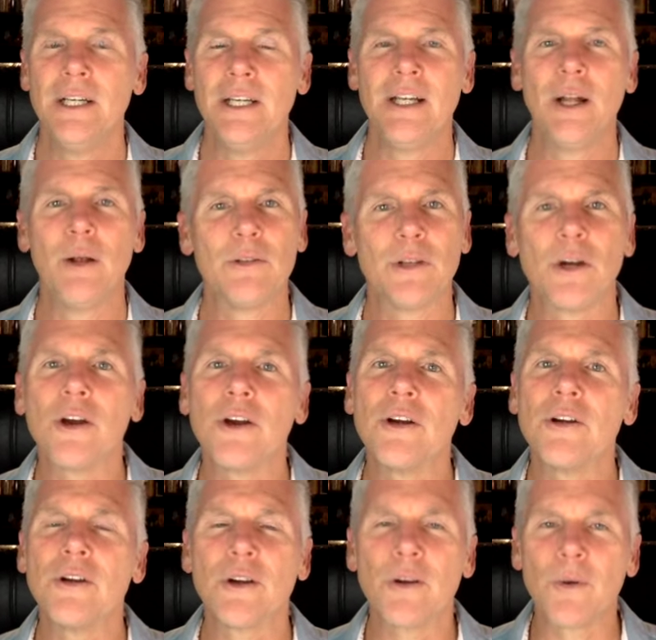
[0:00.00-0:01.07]
you know,
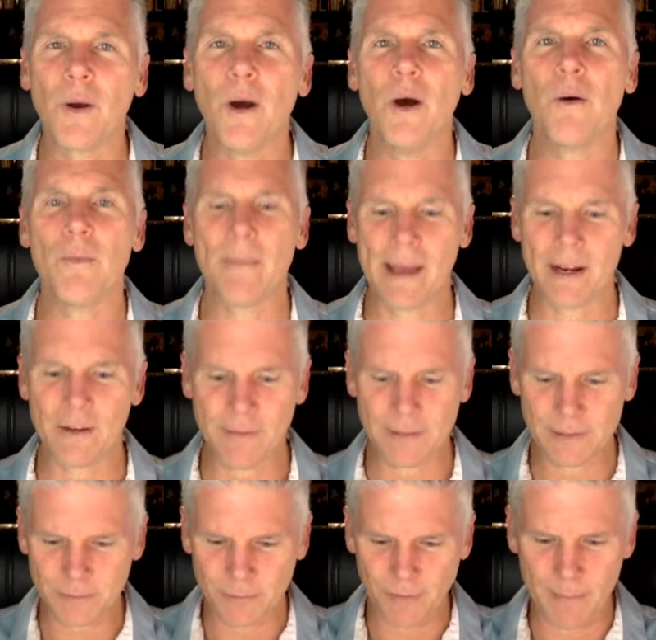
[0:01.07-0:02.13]
learn or grow or
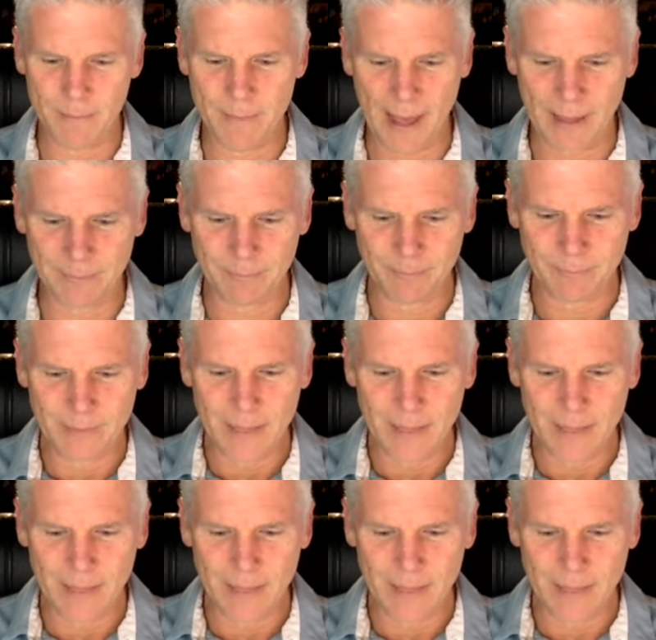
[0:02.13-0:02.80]
manifest from that.